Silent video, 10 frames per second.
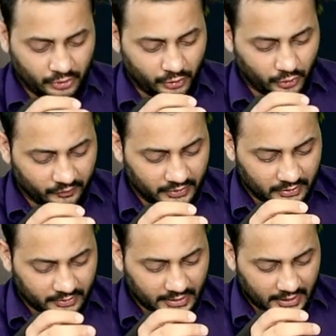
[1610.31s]
you will
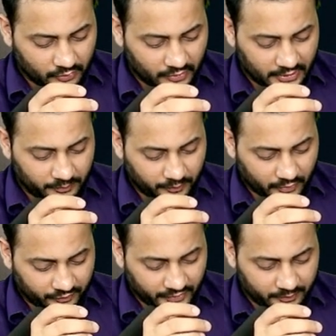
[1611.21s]
calculate
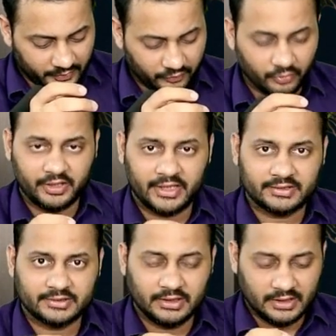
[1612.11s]
profit before
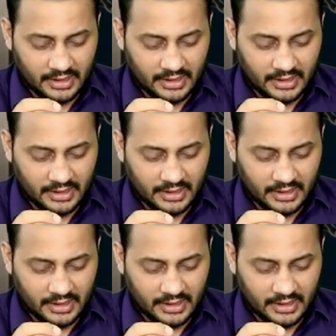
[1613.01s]
tax.